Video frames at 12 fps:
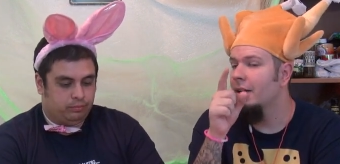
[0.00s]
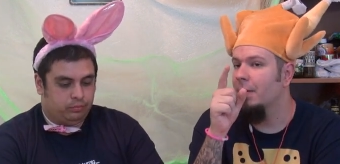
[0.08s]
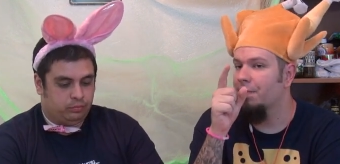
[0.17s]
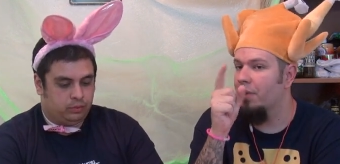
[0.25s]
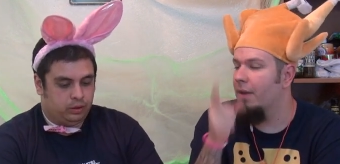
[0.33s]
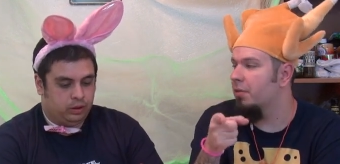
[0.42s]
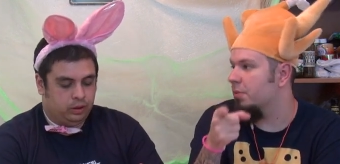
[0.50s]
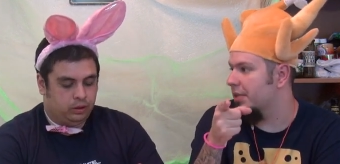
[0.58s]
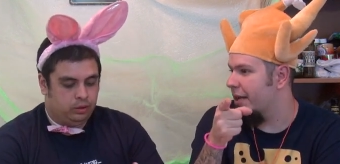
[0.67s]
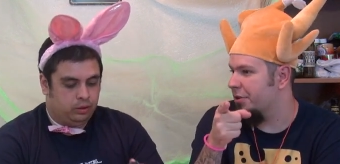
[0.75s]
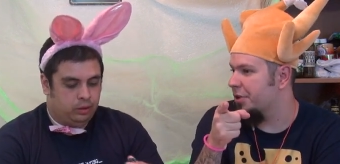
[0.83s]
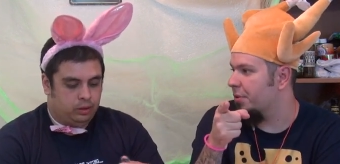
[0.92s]
Speaker 1: Forever was
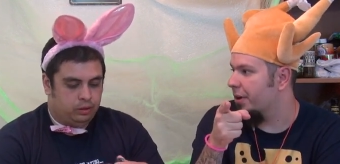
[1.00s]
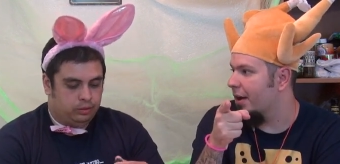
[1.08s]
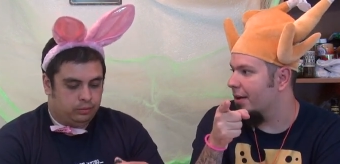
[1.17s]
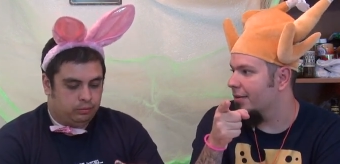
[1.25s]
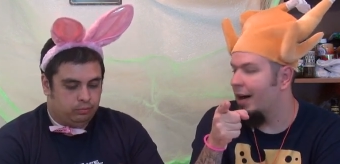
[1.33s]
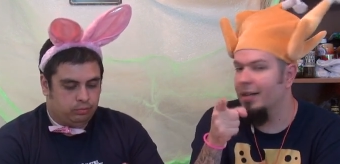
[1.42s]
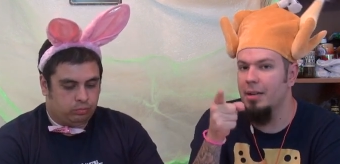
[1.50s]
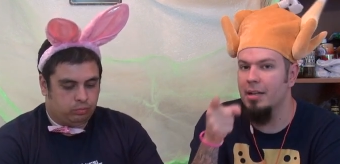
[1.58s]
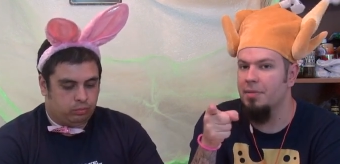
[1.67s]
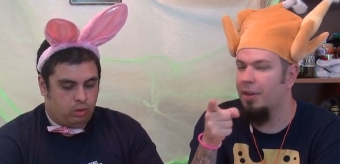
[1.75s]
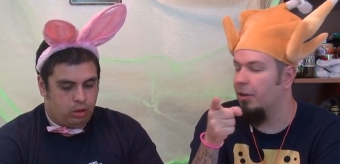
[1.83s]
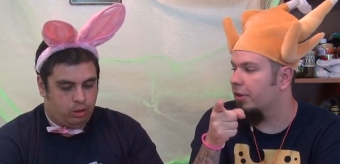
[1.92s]
actually okay. I
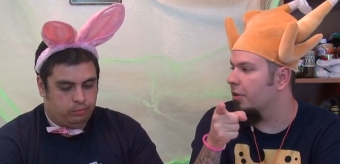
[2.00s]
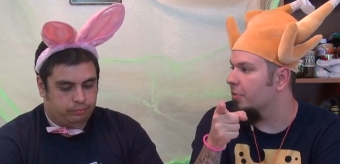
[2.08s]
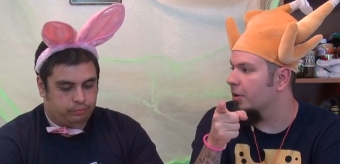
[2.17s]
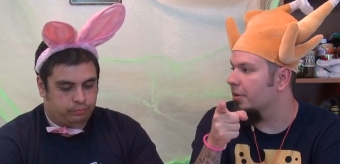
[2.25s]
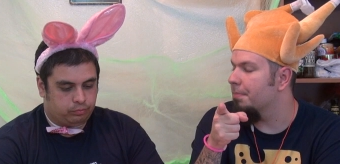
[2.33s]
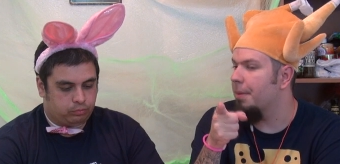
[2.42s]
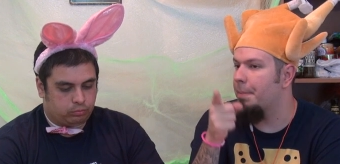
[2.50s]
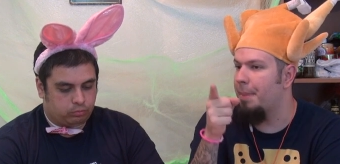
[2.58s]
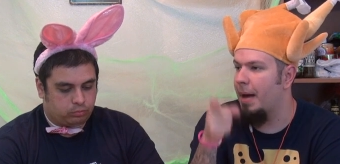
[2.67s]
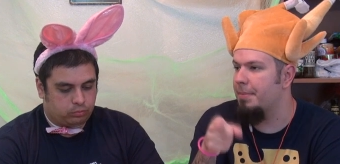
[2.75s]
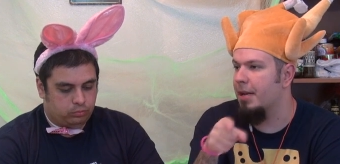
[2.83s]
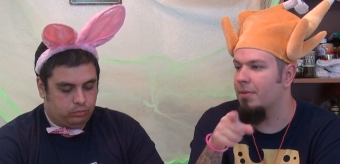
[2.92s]
liked Val Kilmer, but
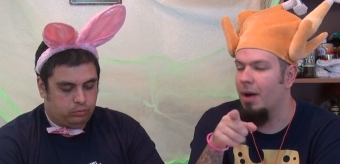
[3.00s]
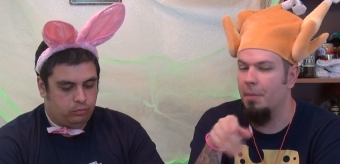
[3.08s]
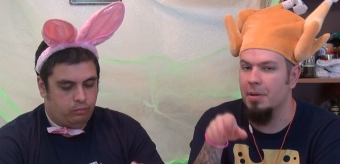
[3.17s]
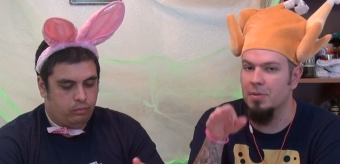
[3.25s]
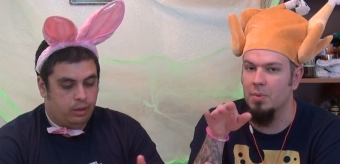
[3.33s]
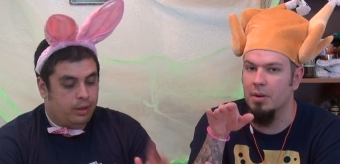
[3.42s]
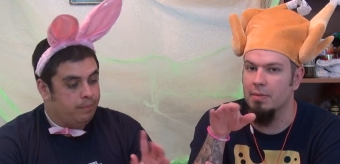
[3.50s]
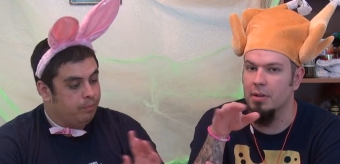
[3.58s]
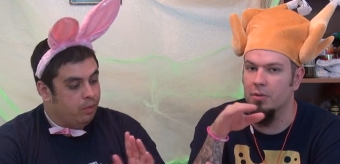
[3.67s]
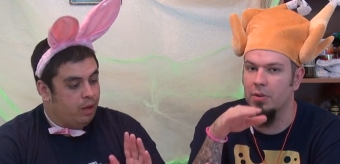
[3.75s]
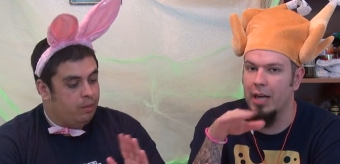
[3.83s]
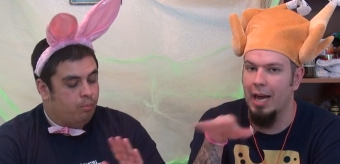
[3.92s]
Batman and Robin is one of the
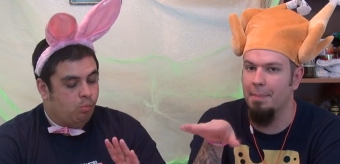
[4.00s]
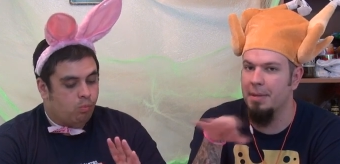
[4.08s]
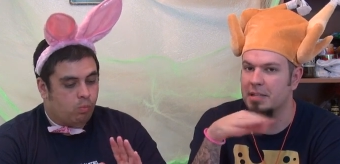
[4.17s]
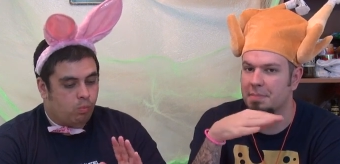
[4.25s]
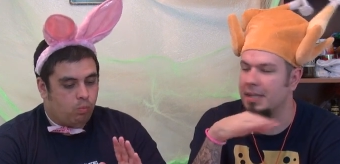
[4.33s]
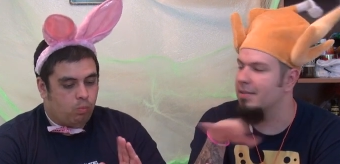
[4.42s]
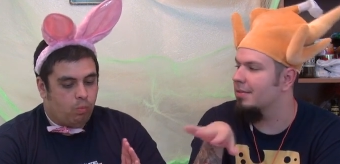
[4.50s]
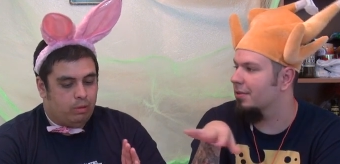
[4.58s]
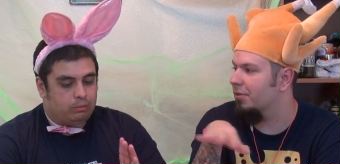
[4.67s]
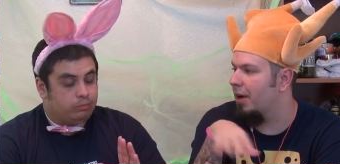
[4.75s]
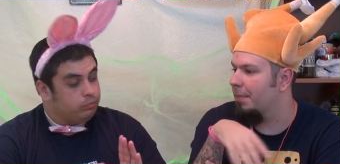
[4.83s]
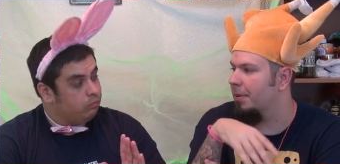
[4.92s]
campiest pieces of
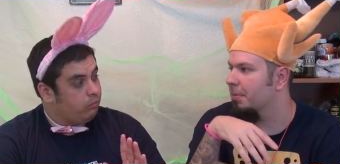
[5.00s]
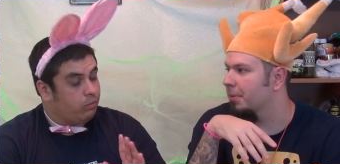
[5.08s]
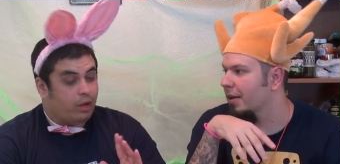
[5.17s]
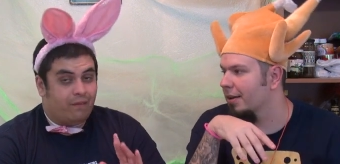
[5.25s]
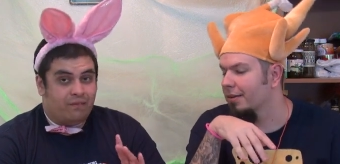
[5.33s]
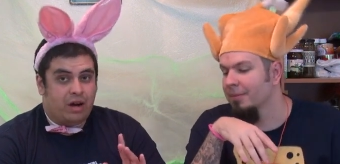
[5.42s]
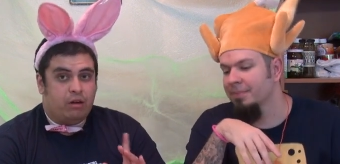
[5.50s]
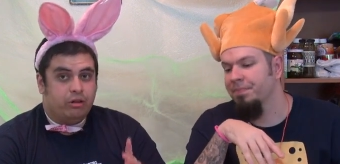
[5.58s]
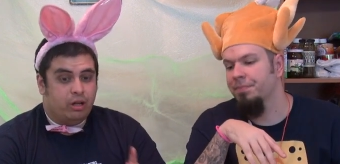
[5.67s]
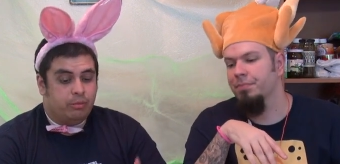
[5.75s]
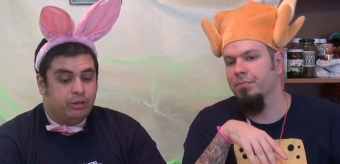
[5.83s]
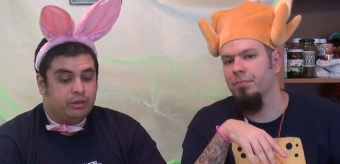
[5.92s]
crap on the planet.
Speaker 2: Val
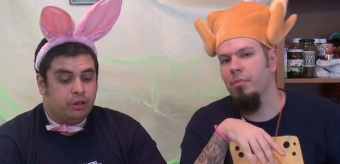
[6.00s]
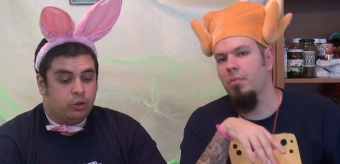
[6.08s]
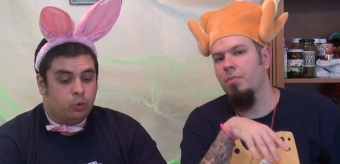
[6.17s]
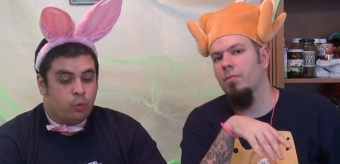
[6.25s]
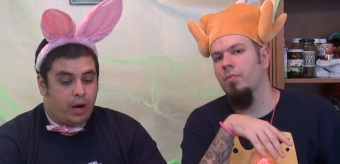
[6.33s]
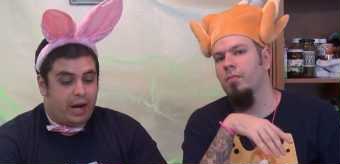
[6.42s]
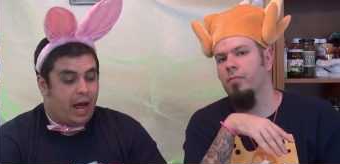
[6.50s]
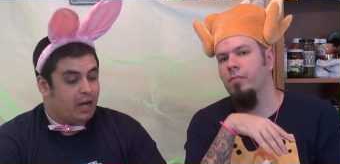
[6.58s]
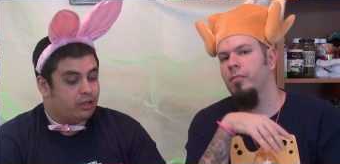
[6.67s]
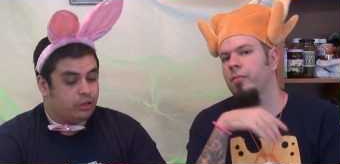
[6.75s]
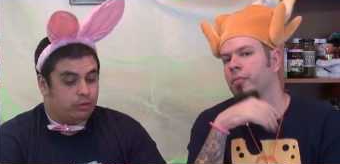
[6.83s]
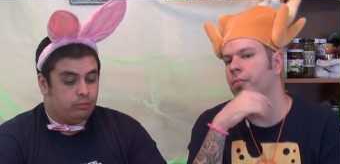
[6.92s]
Kilmer is a great
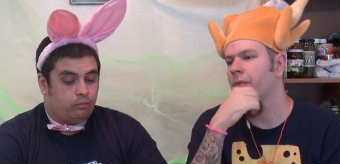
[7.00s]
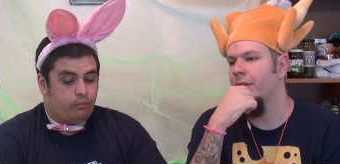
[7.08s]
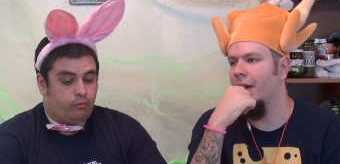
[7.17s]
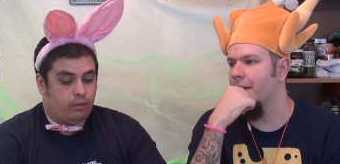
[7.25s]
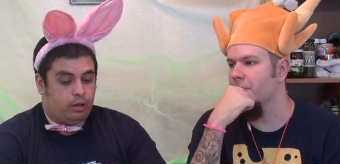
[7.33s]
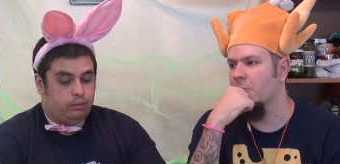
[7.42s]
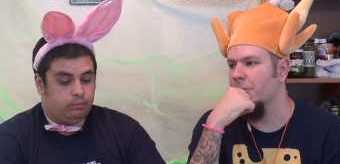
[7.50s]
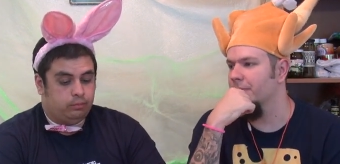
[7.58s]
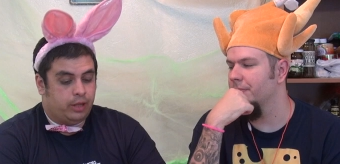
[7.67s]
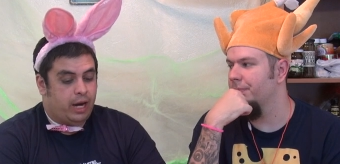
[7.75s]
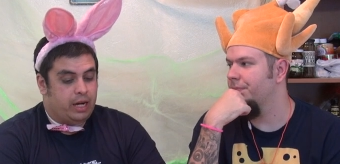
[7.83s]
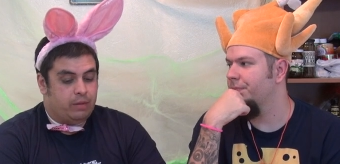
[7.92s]
actor. Not anymore.
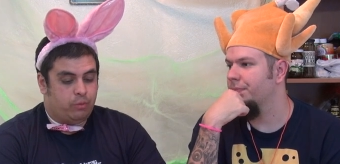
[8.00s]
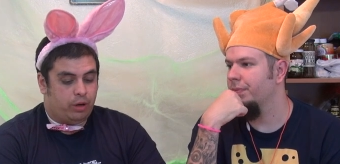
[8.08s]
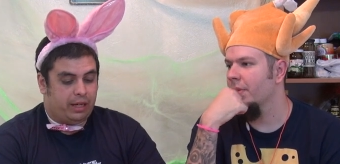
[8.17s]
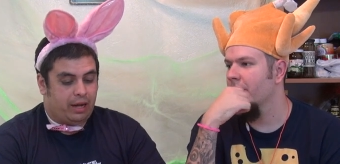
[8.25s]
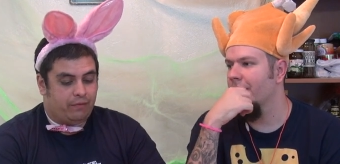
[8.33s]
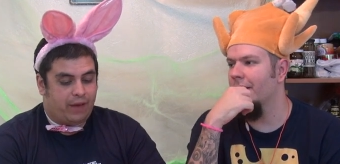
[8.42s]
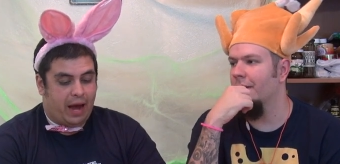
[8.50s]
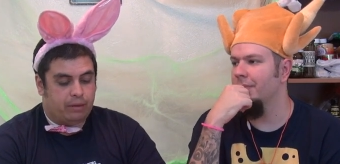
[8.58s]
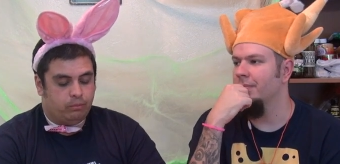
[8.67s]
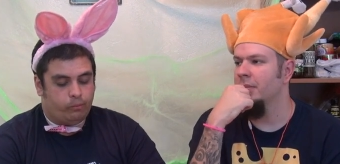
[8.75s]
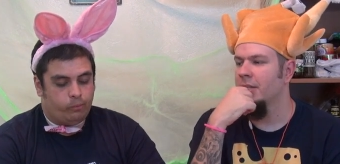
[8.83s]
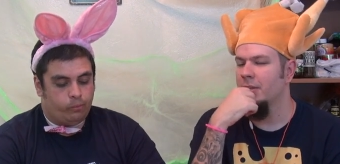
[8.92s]
Not anymore. He got fat.
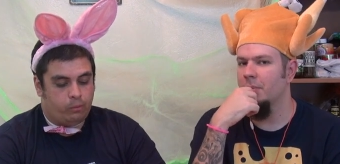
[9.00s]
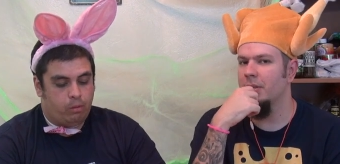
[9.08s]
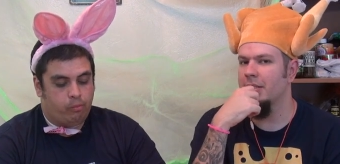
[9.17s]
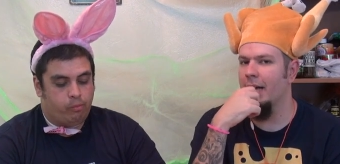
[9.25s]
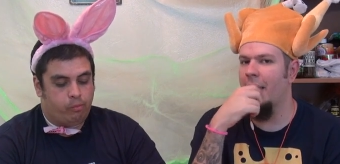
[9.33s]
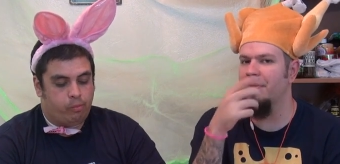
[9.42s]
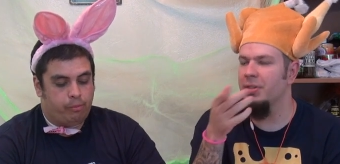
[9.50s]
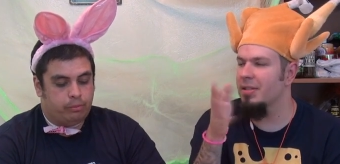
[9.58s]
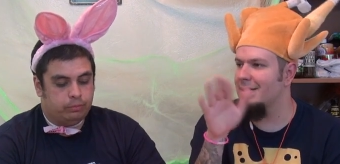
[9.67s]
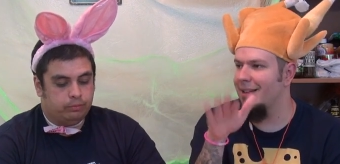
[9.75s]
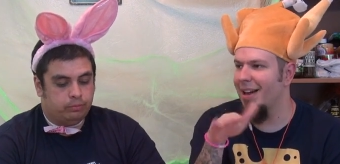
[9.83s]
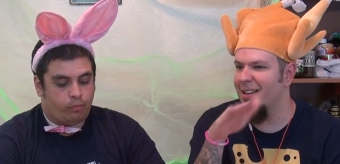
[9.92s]
Speaker 1: Well, see, after The
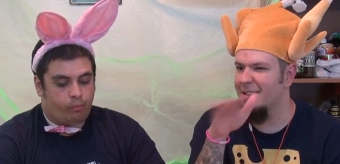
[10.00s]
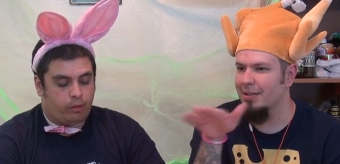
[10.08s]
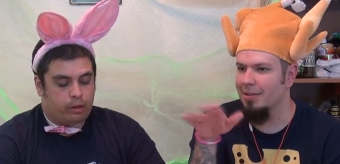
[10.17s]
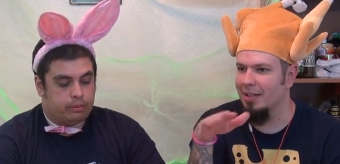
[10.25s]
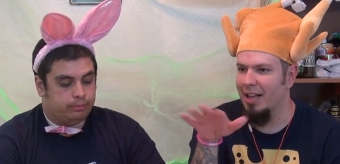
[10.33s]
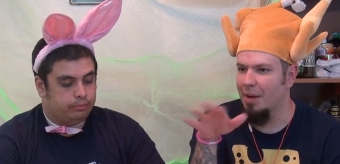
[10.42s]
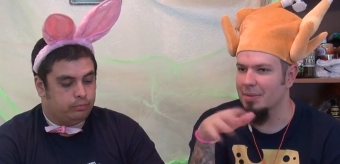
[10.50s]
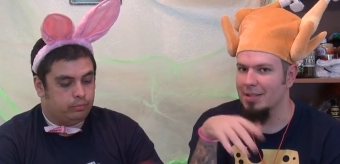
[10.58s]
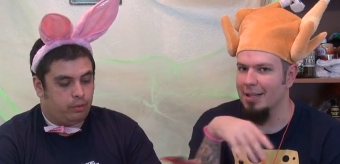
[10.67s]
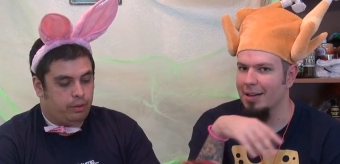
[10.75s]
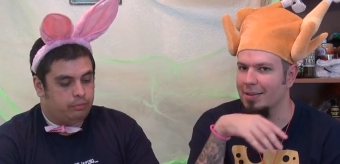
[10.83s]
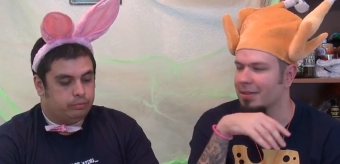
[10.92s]
Saint, that was
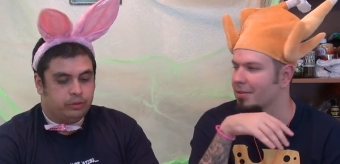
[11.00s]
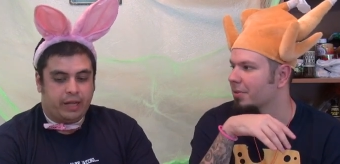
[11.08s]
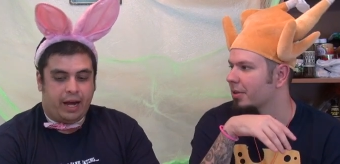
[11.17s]
the end of his
Speaker 2: career.